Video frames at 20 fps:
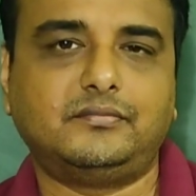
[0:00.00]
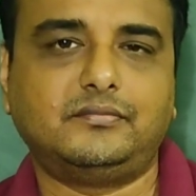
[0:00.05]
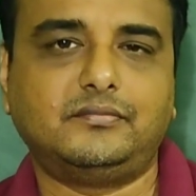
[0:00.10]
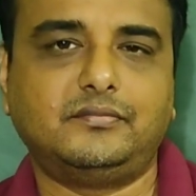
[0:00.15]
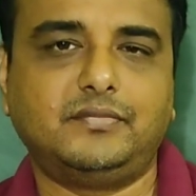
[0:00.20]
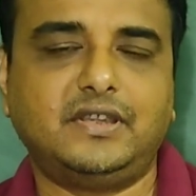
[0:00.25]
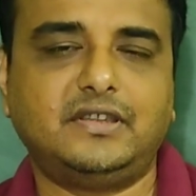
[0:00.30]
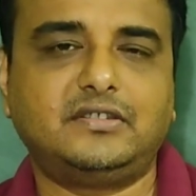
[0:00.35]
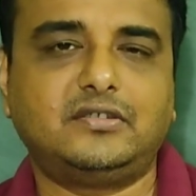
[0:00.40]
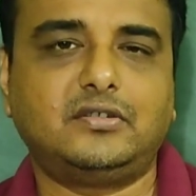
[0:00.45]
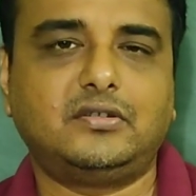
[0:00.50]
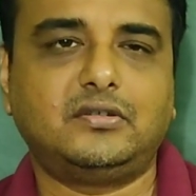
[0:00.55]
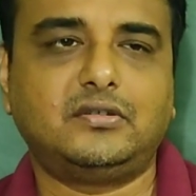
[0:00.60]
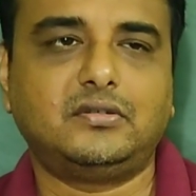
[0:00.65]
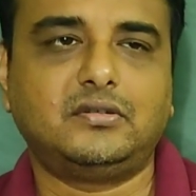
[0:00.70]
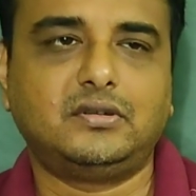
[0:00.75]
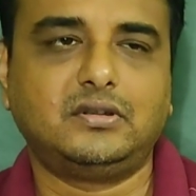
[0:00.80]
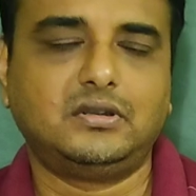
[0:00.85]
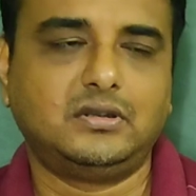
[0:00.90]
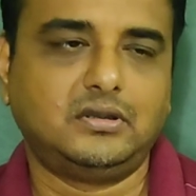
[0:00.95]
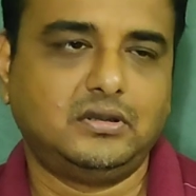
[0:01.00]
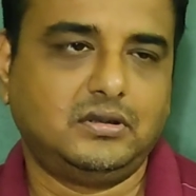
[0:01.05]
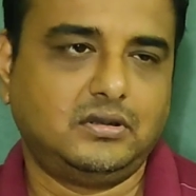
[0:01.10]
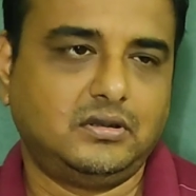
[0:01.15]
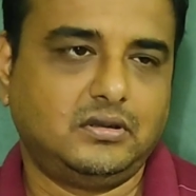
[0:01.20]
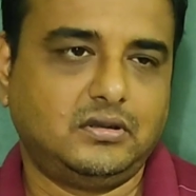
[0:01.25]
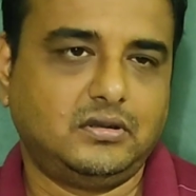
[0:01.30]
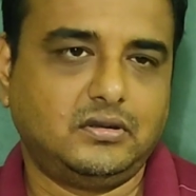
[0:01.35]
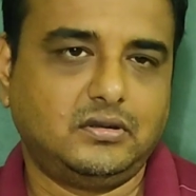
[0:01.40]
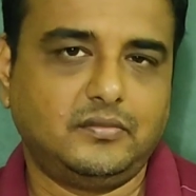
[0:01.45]
based on
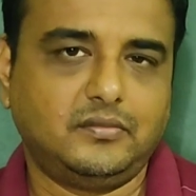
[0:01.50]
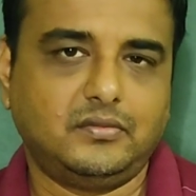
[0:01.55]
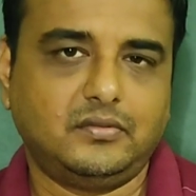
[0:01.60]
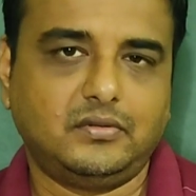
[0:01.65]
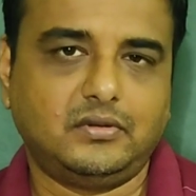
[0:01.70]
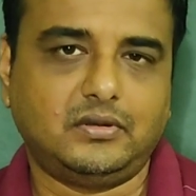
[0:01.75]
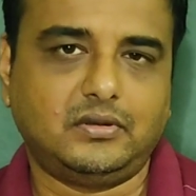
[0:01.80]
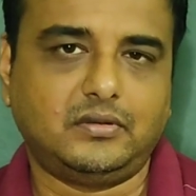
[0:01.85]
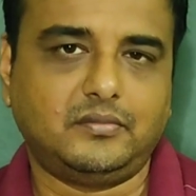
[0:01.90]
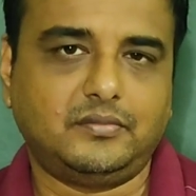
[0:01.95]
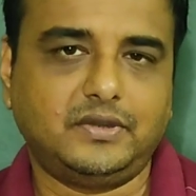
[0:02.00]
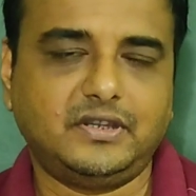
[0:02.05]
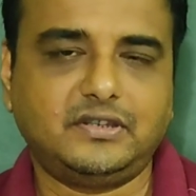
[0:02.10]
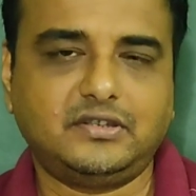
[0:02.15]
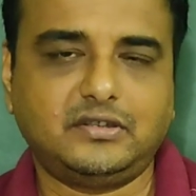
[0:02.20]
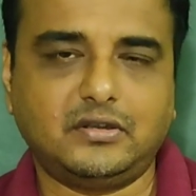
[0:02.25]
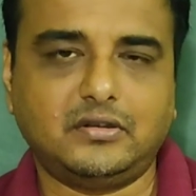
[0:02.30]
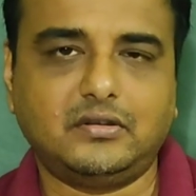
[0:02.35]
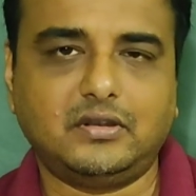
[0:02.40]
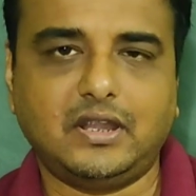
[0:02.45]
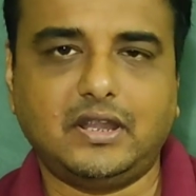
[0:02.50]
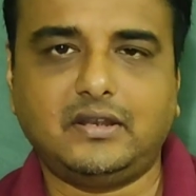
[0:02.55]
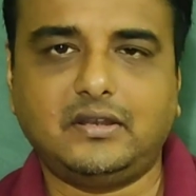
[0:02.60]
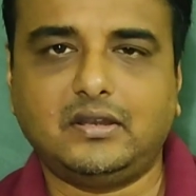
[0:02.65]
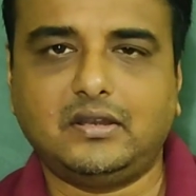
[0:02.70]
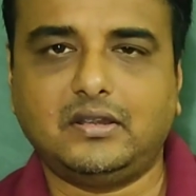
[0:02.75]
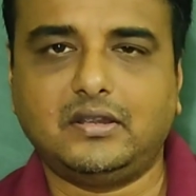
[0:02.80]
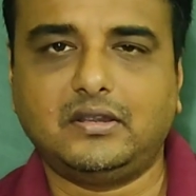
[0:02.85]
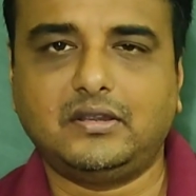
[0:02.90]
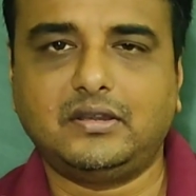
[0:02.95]
fiction, and
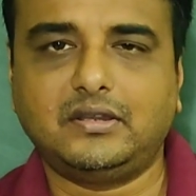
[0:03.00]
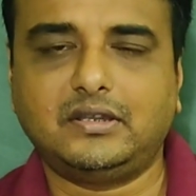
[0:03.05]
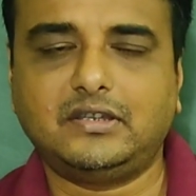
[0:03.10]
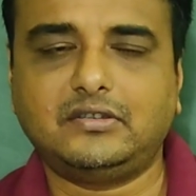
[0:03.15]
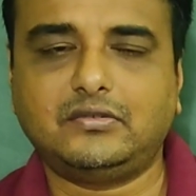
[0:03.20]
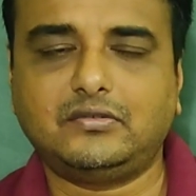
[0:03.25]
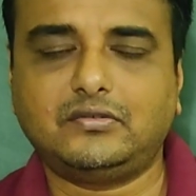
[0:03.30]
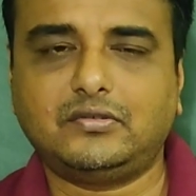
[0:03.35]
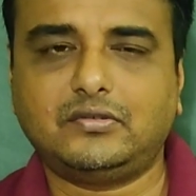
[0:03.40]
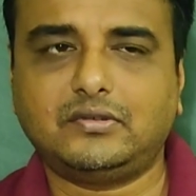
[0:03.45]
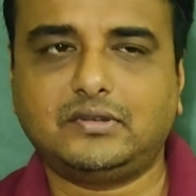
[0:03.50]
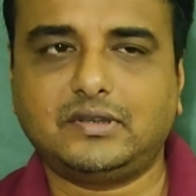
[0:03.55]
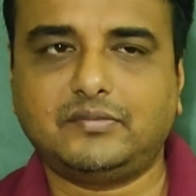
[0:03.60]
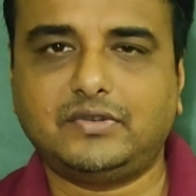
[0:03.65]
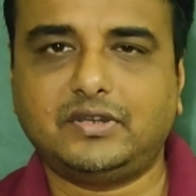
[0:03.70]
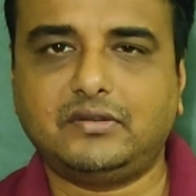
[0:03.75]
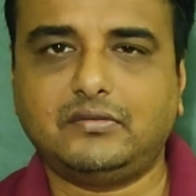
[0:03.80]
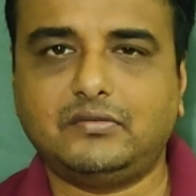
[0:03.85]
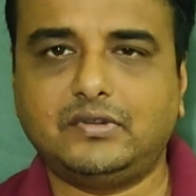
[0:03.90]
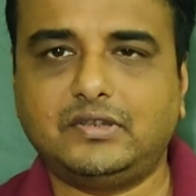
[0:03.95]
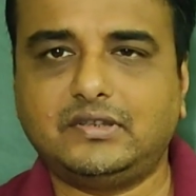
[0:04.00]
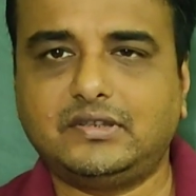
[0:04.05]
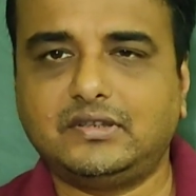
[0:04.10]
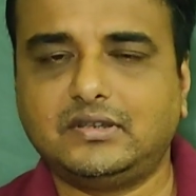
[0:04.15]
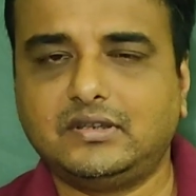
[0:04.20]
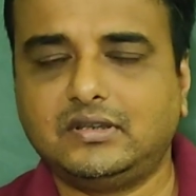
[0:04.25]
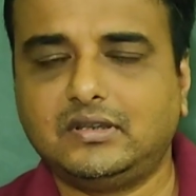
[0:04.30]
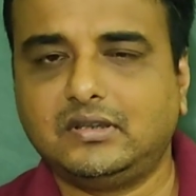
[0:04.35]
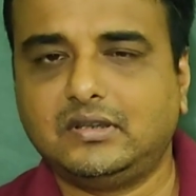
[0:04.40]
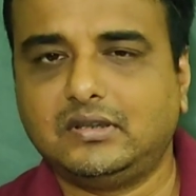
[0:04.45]
it is also something which
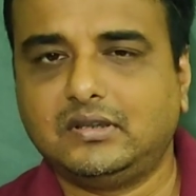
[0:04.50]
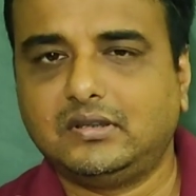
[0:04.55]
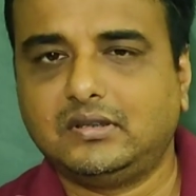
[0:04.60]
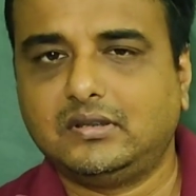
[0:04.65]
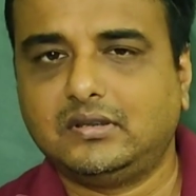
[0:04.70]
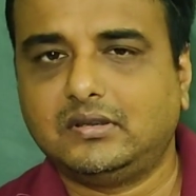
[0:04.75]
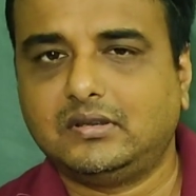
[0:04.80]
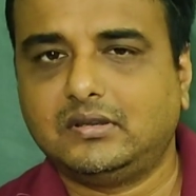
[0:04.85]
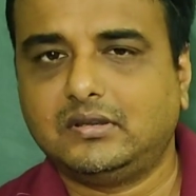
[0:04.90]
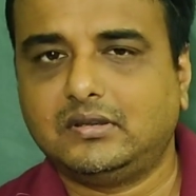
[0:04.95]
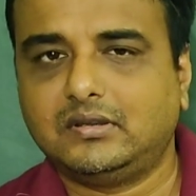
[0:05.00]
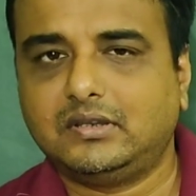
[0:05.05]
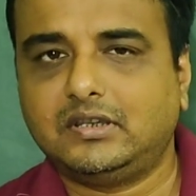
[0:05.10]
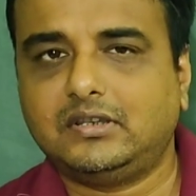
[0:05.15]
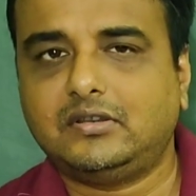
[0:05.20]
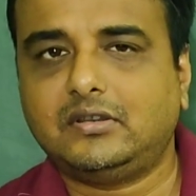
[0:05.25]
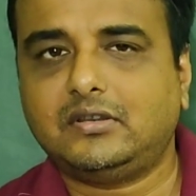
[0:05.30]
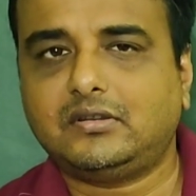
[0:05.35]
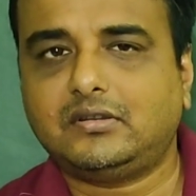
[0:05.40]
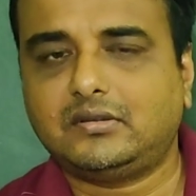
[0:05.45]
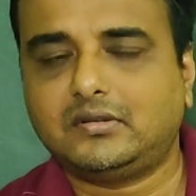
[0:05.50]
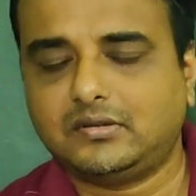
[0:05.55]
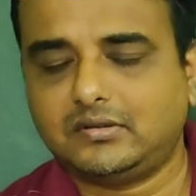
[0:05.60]
did not,